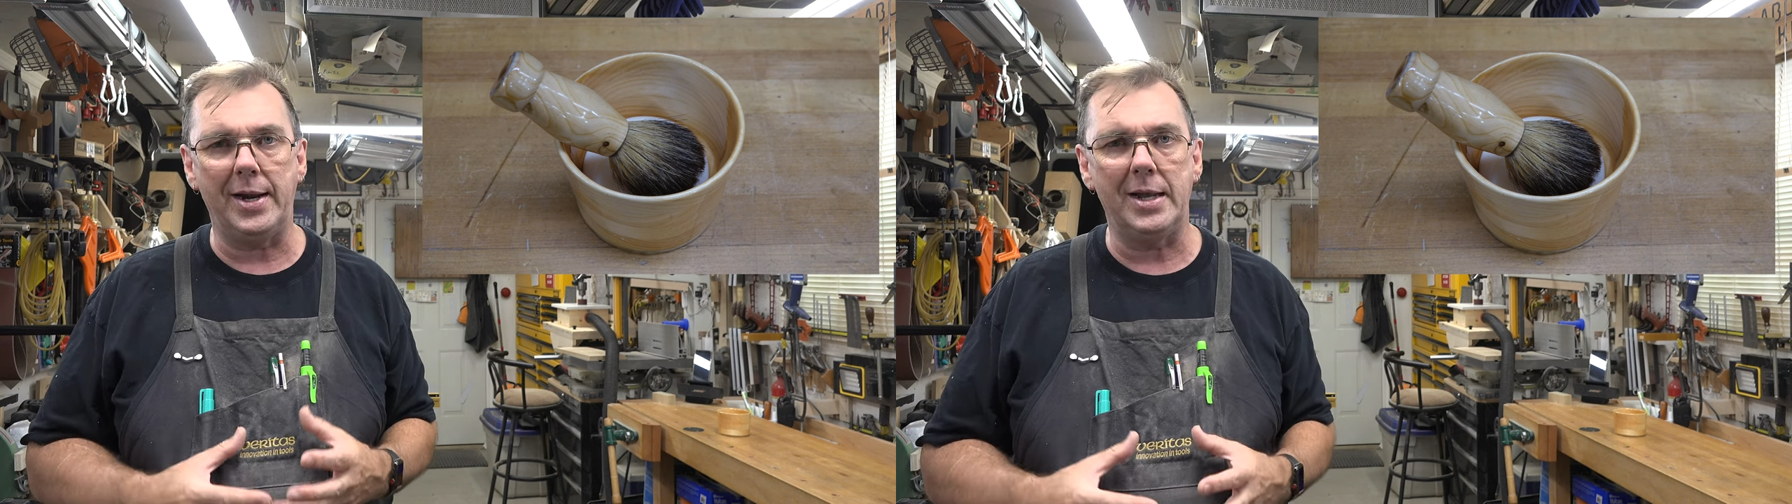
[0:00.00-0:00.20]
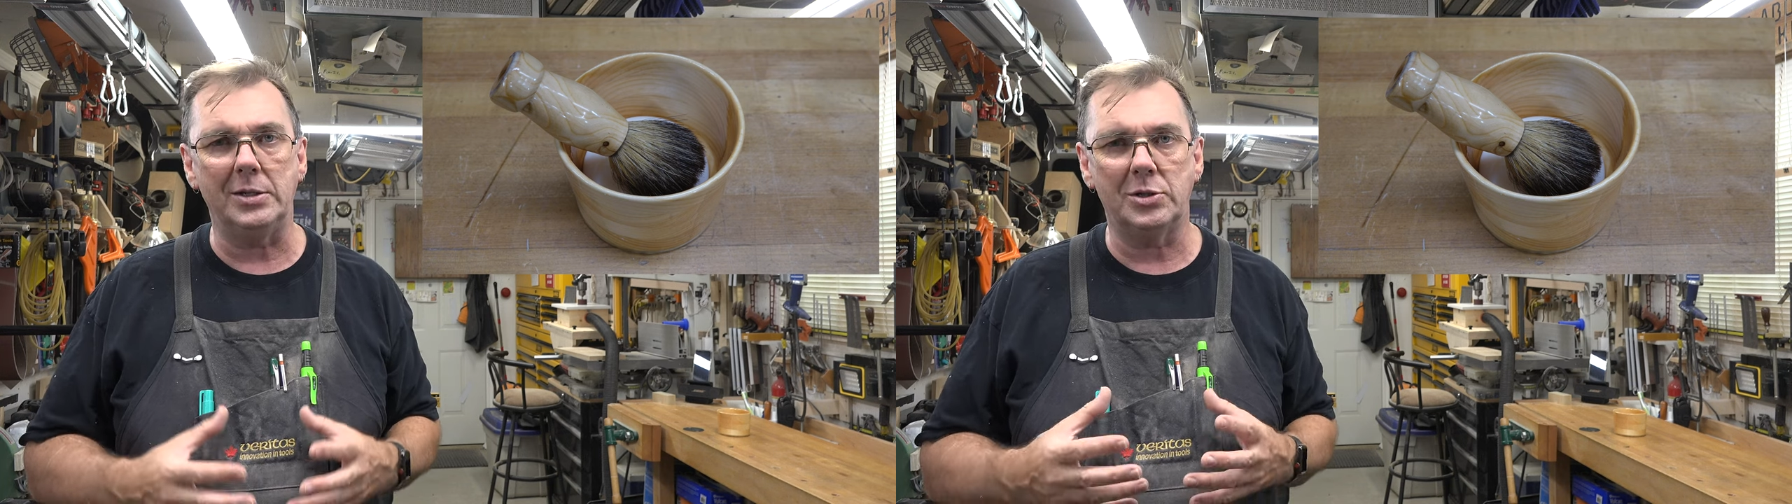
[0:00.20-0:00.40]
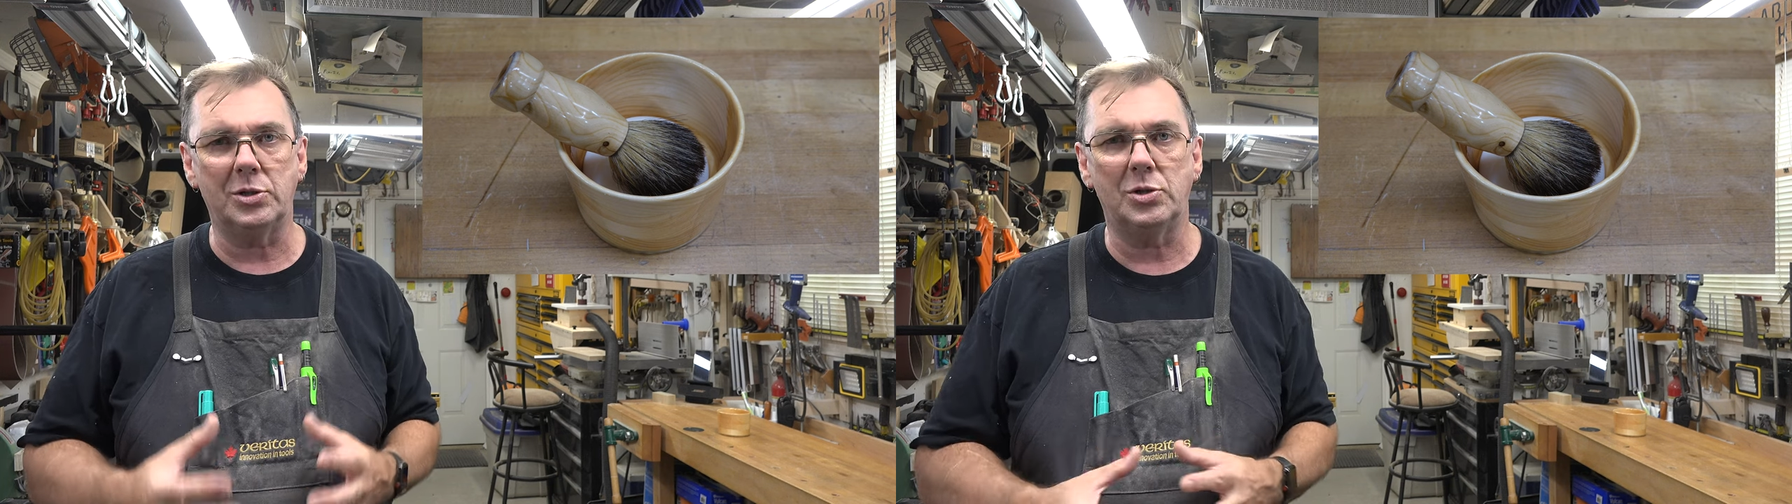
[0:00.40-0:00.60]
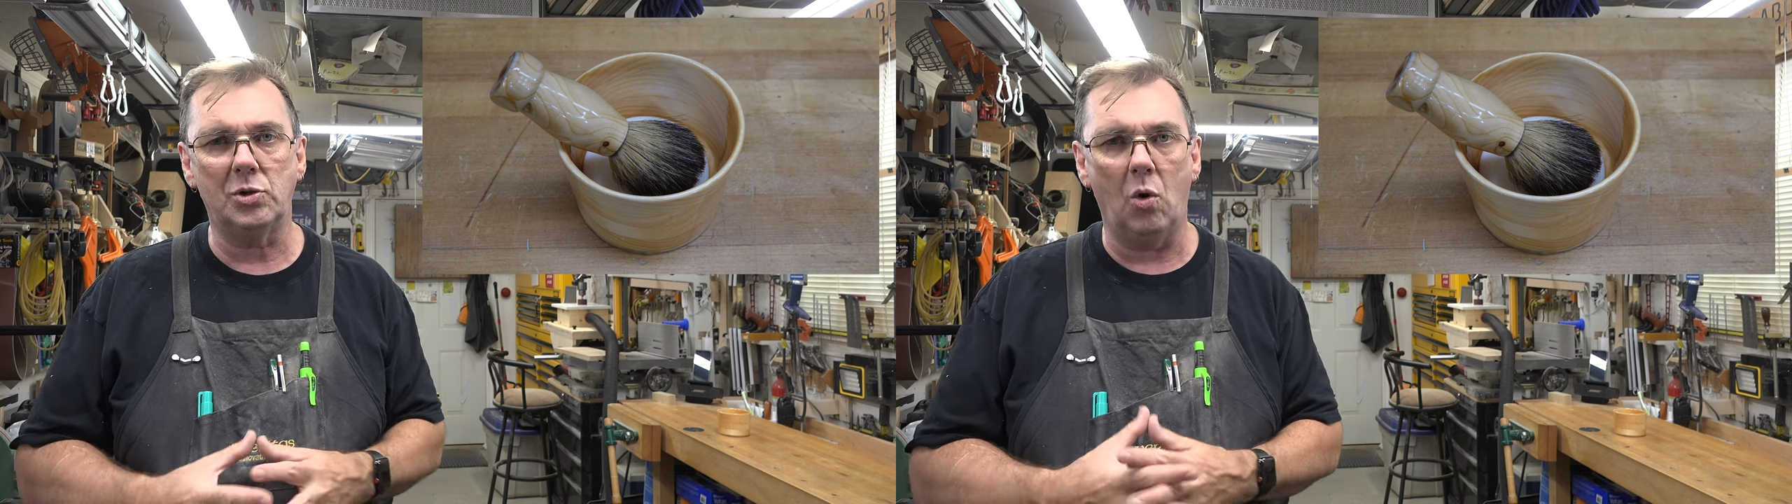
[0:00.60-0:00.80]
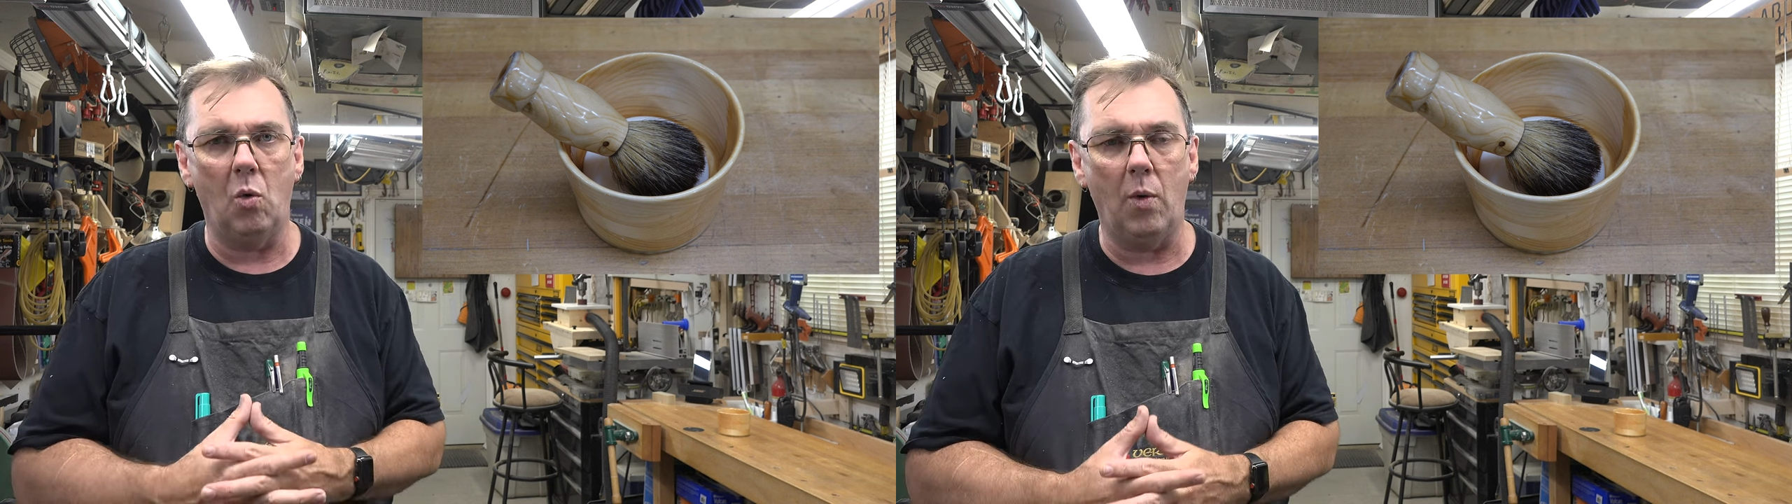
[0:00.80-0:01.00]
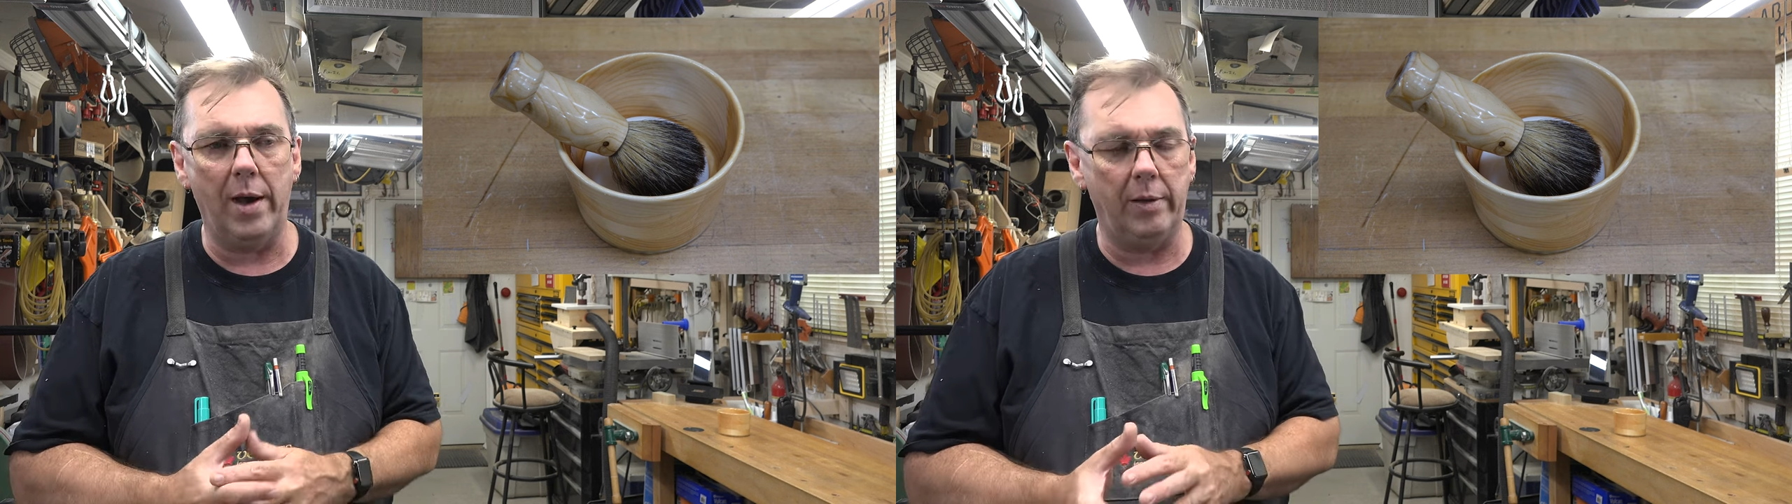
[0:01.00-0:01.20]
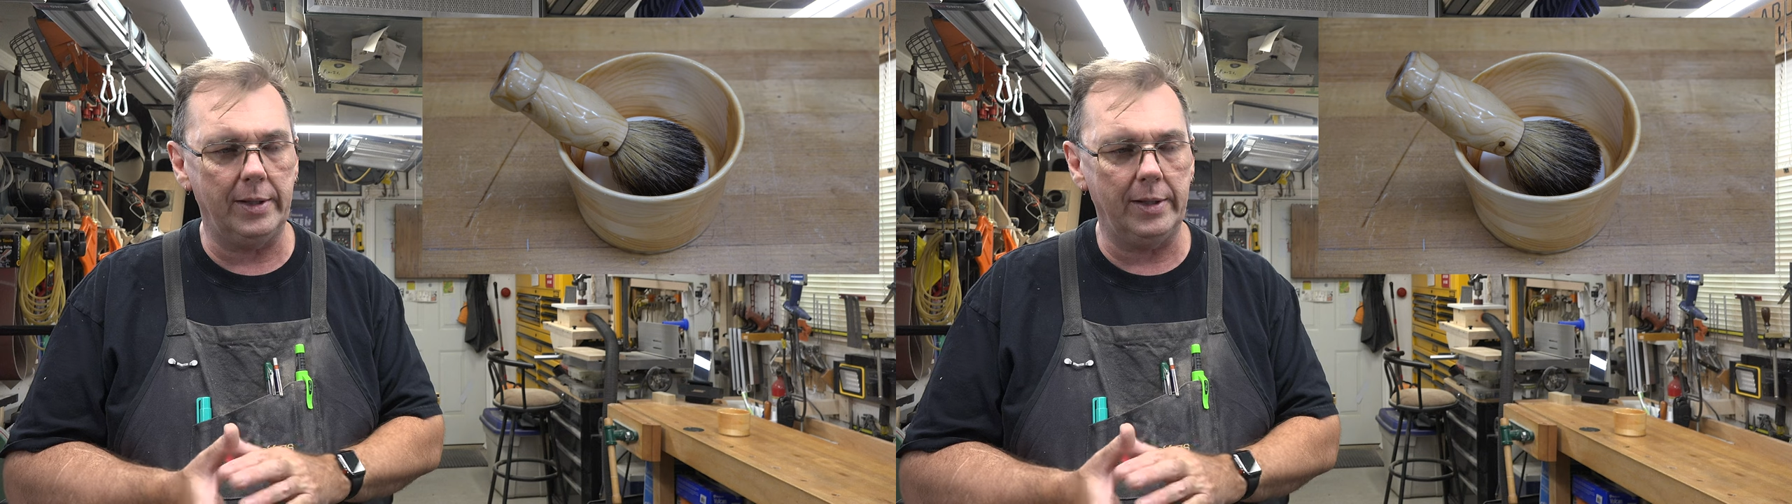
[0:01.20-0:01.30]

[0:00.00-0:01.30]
in so well.